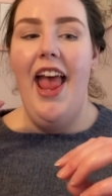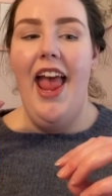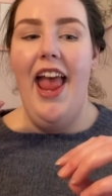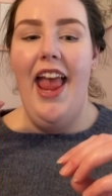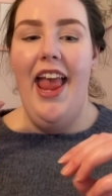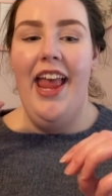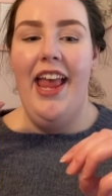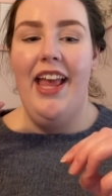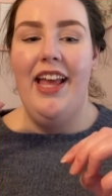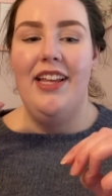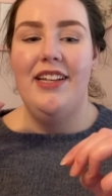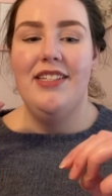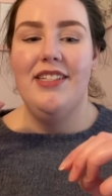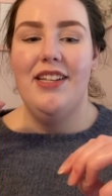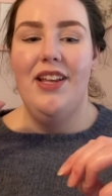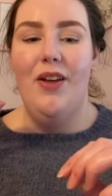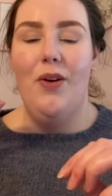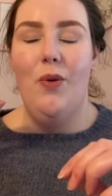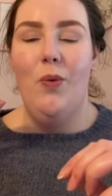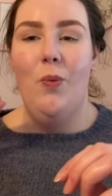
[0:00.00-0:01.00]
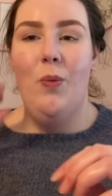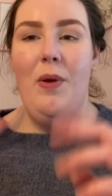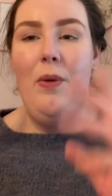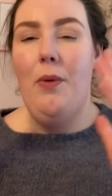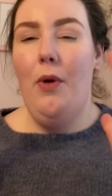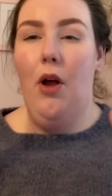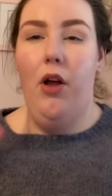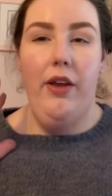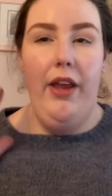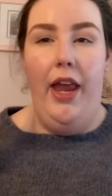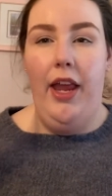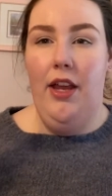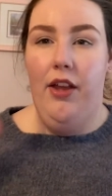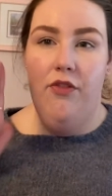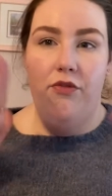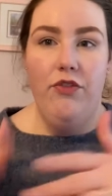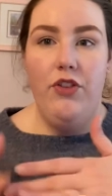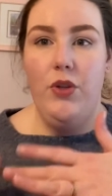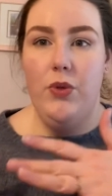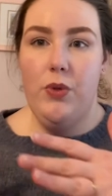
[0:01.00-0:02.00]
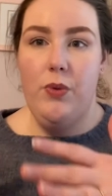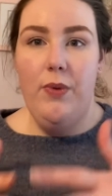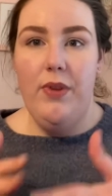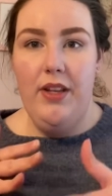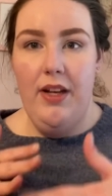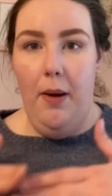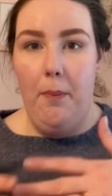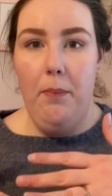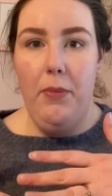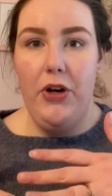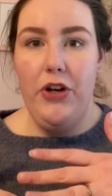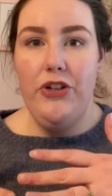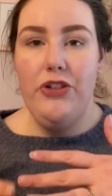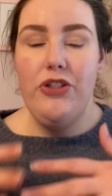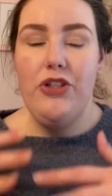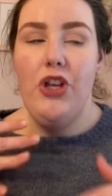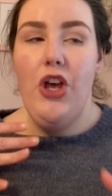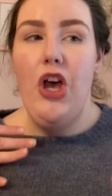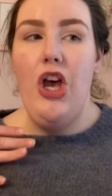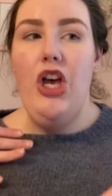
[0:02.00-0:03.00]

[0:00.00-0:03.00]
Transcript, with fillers: And we were all getting confused with numbers.